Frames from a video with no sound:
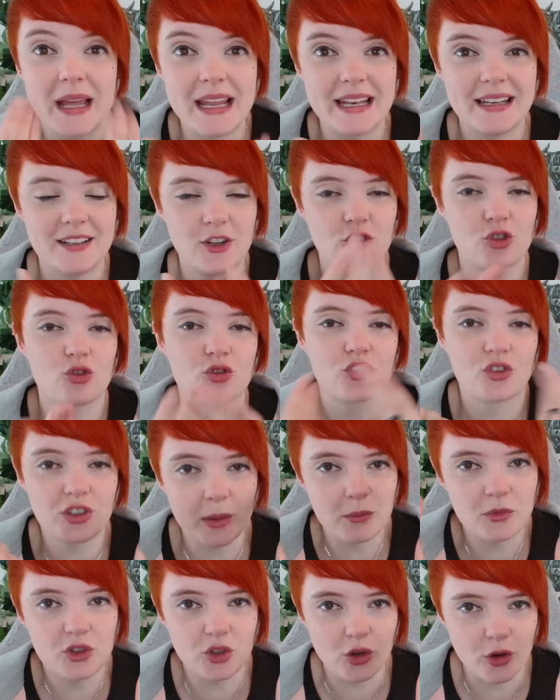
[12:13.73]
meant that there's
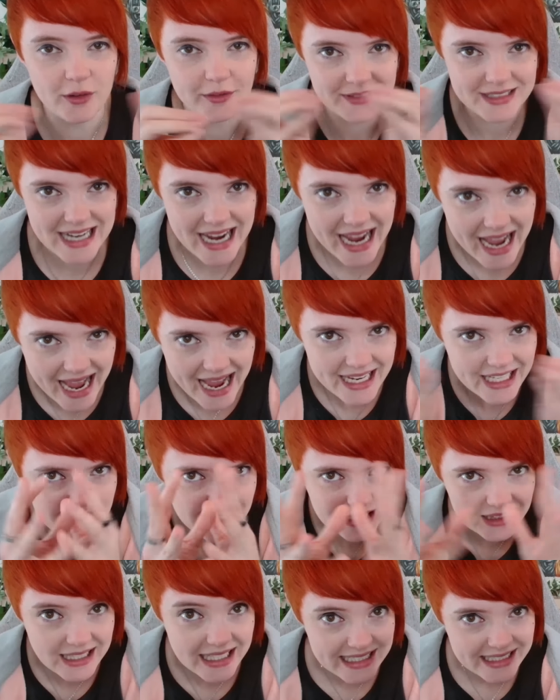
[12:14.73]
some sort of tie
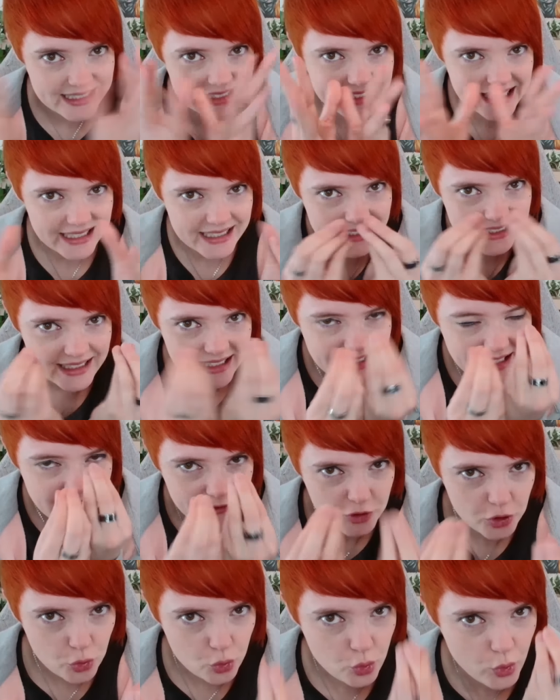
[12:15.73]
link,
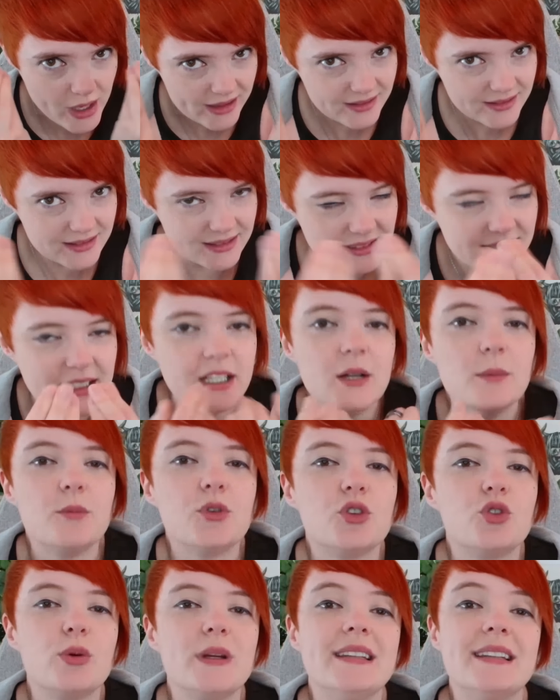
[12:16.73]
if you will,
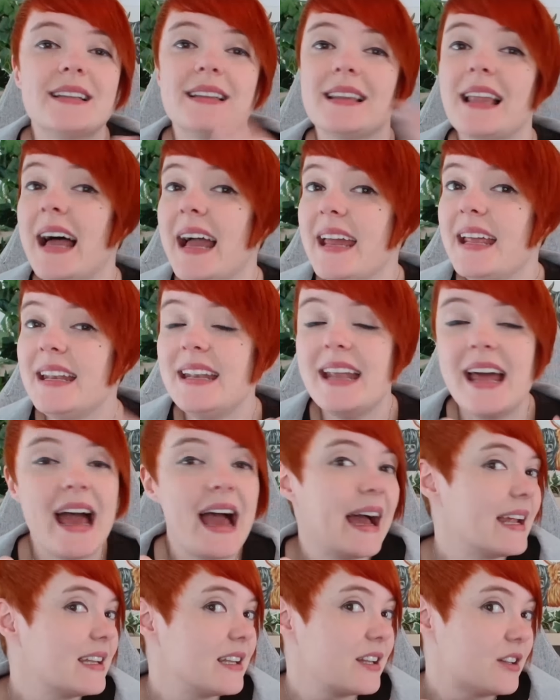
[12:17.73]
between the lion
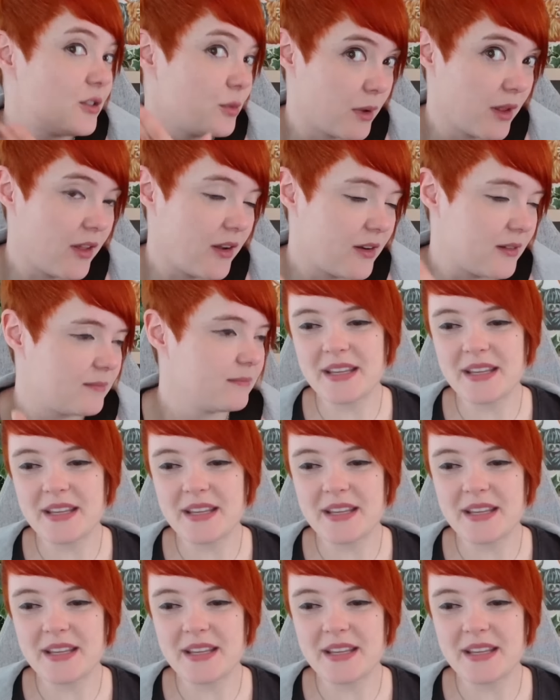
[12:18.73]
and his mother.